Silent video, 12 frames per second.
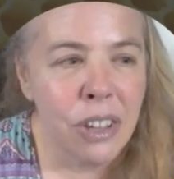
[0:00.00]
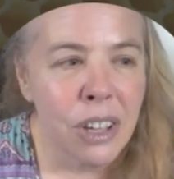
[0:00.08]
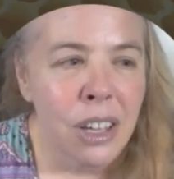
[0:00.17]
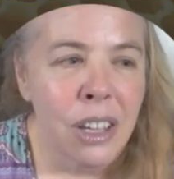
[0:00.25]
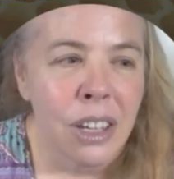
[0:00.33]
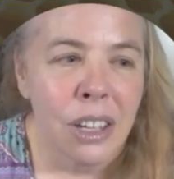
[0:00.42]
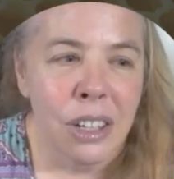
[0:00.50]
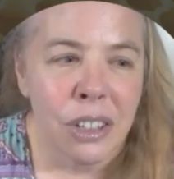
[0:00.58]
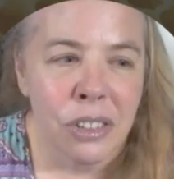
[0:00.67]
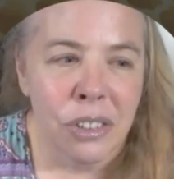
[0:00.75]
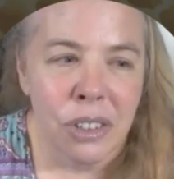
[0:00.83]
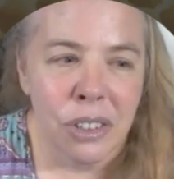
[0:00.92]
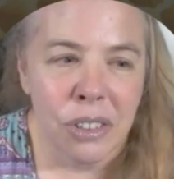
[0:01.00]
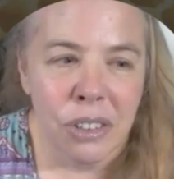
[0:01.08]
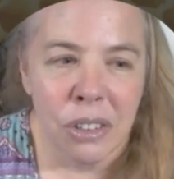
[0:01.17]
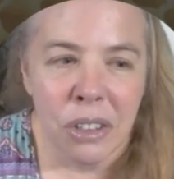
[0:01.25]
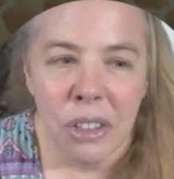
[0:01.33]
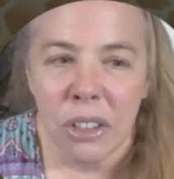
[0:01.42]
You're going to do this
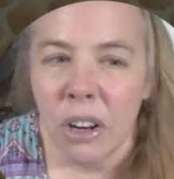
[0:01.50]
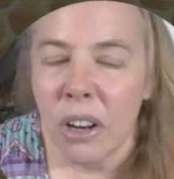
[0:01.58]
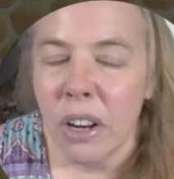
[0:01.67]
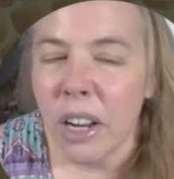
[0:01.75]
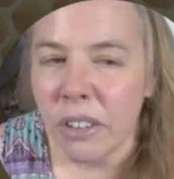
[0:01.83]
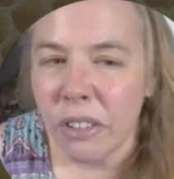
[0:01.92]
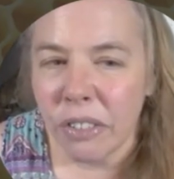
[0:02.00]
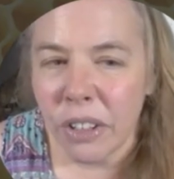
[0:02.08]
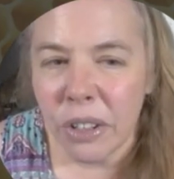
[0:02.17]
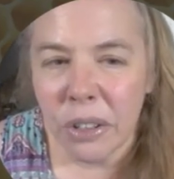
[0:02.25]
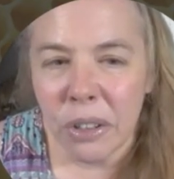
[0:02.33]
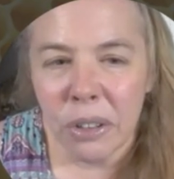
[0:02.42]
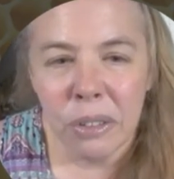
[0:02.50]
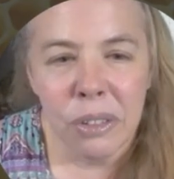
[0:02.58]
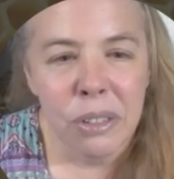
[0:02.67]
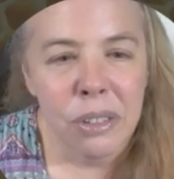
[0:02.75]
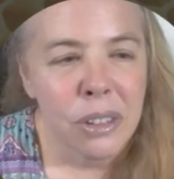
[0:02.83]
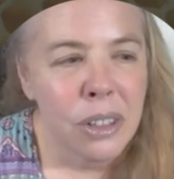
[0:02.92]
during the nectar flow,
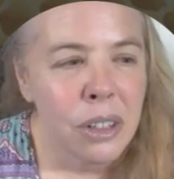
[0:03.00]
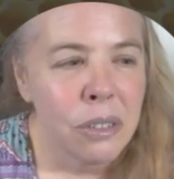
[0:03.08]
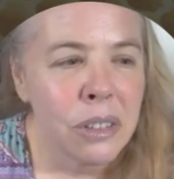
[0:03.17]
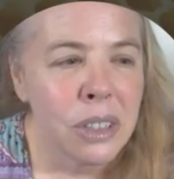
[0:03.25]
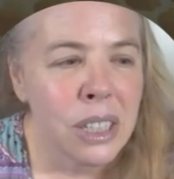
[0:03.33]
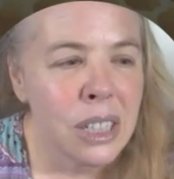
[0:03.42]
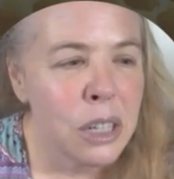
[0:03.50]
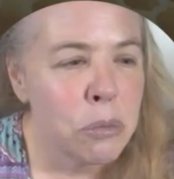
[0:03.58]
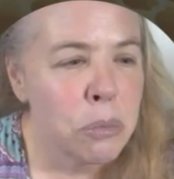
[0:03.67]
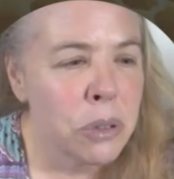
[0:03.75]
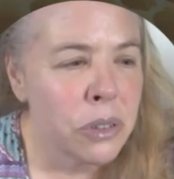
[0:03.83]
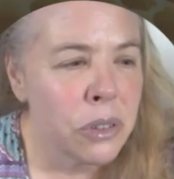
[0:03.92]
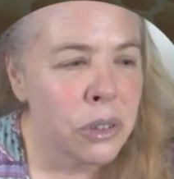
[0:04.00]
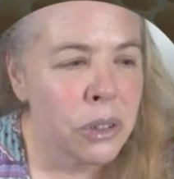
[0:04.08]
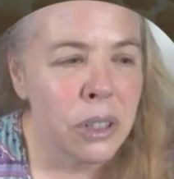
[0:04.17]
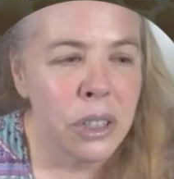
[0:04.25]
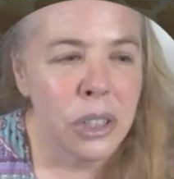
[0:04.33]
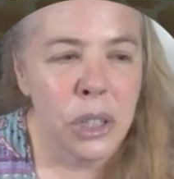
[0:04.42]
when they need more
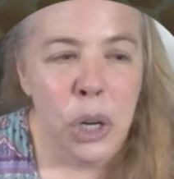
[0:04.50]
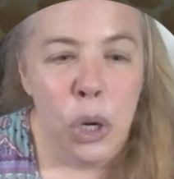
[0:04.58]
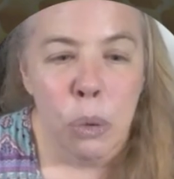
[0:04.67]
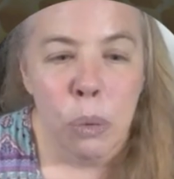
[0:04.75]
storage, when